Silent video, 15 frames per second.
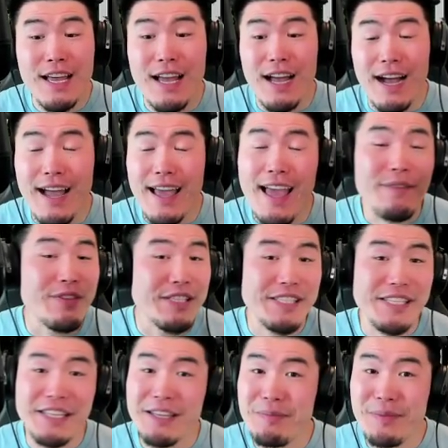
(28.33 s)
I haven't
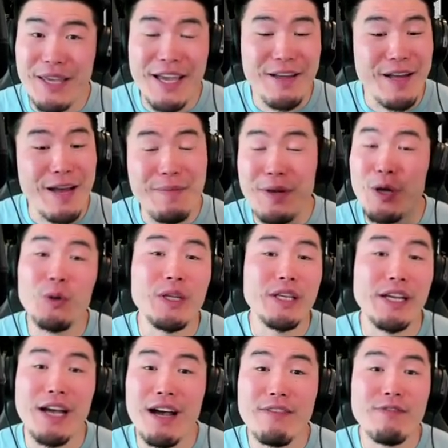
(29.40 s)
seen them yet. I've been holding
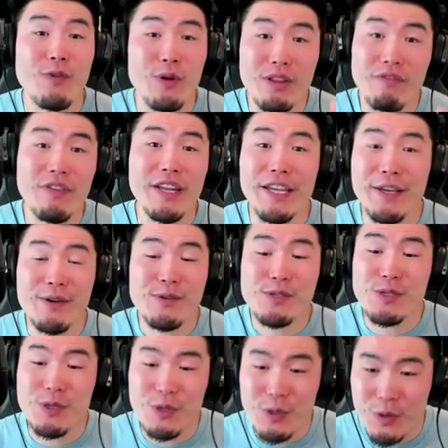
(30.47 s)
off for the video
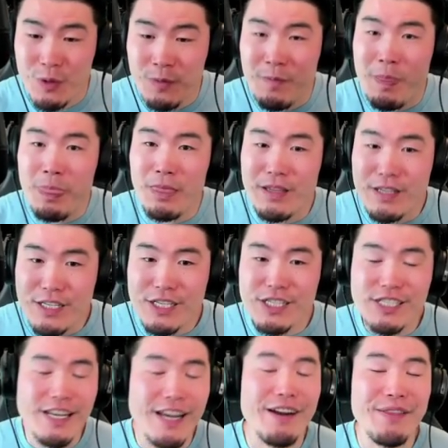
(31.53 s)
to
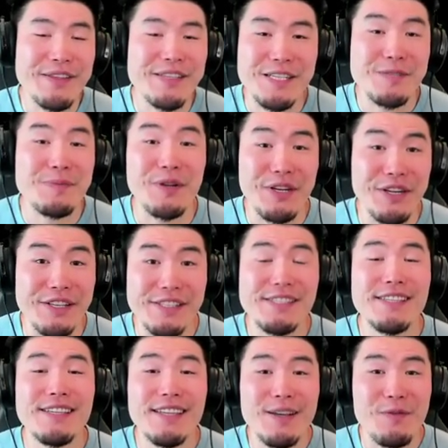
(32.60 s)
share this experience
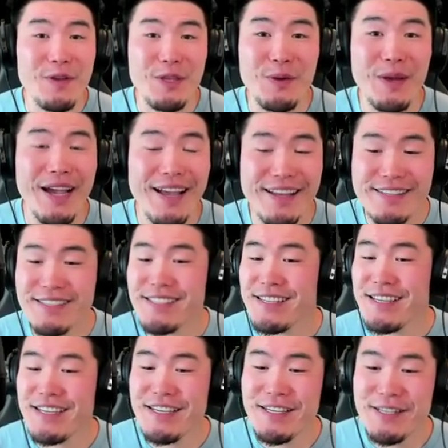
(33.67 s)
with you guys.
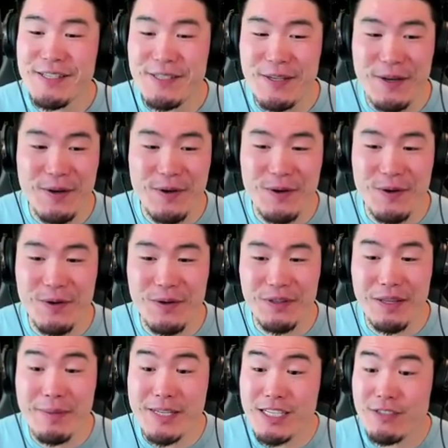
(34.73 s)
So
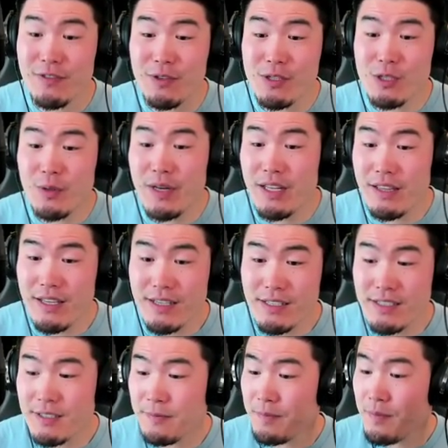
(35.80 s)
let me just full screen
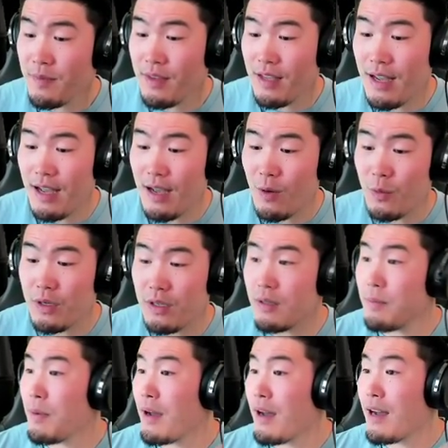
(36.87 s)
this. I will
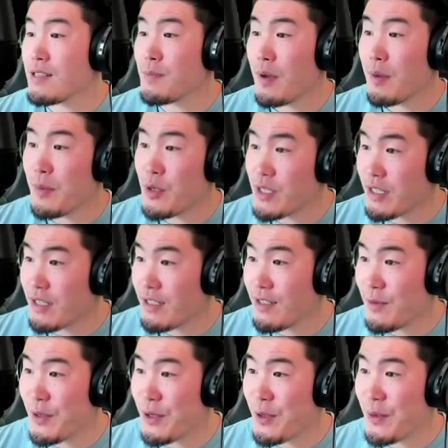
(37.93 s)
pause my music
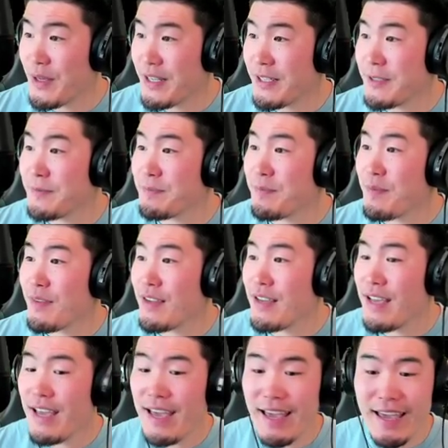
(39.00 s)
real quick
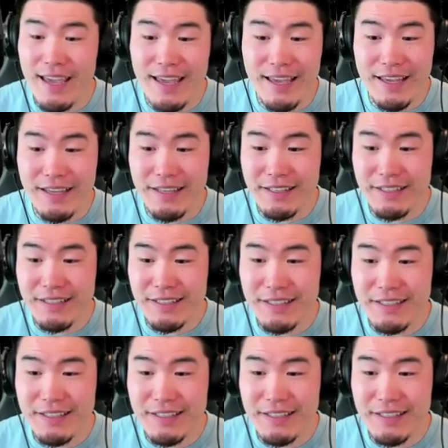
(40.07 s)
and